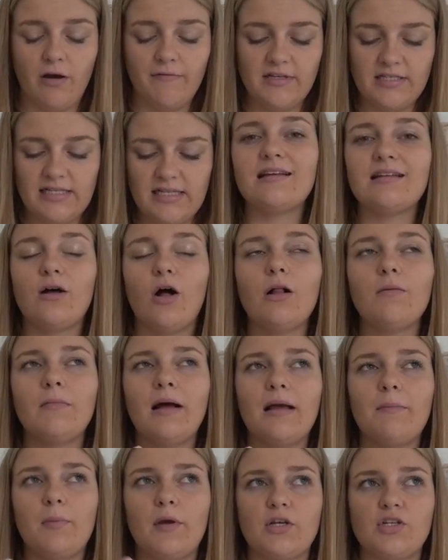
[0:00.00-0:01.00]
Obviously, all
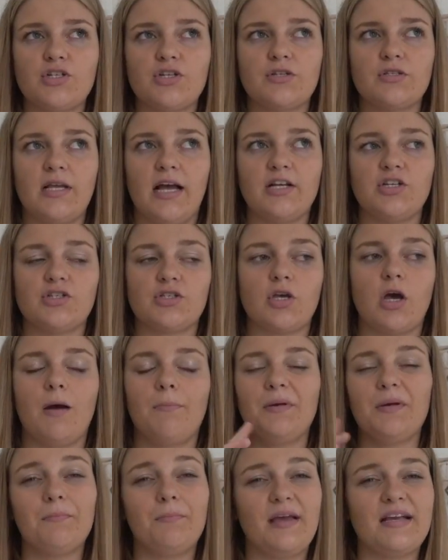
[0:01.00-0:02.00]
my pictures I just
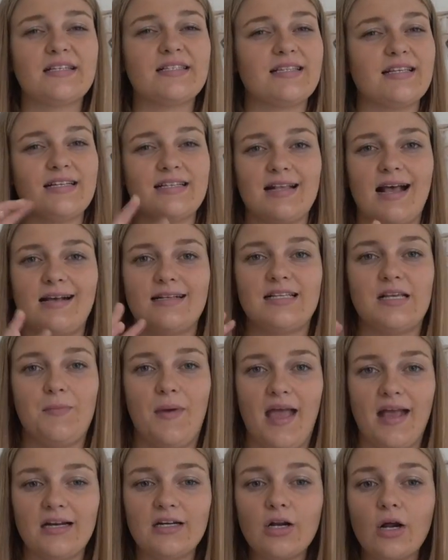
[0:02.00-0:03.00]
copy and paste the exact same
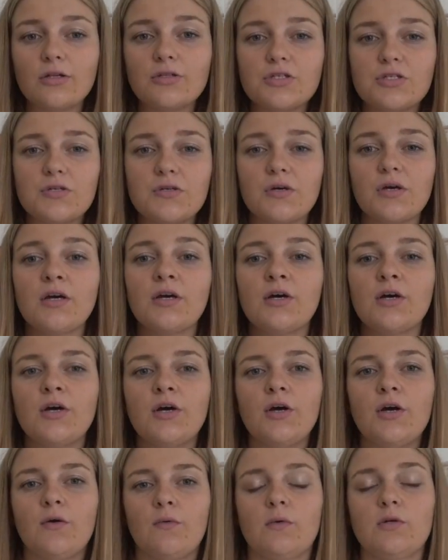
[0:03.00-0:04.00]
edit onto,
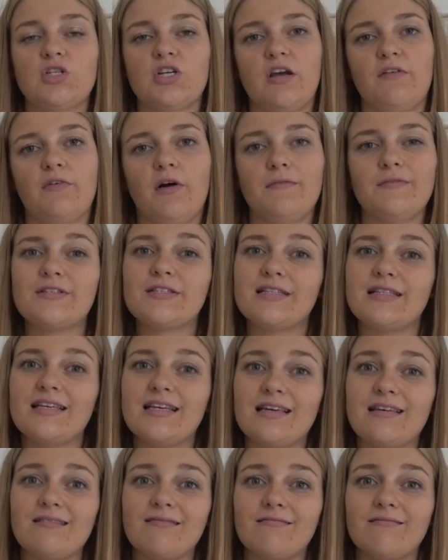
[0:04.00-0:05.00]
which I've
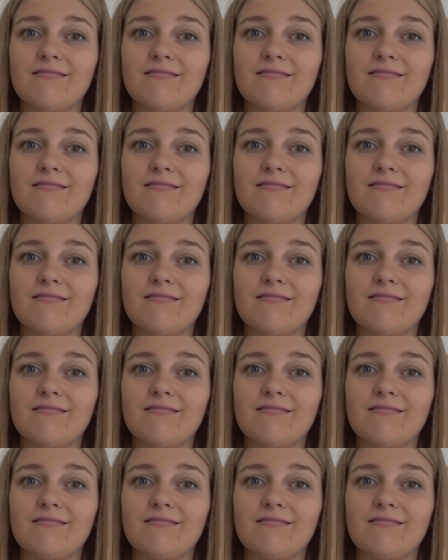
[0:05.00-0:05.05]
obviously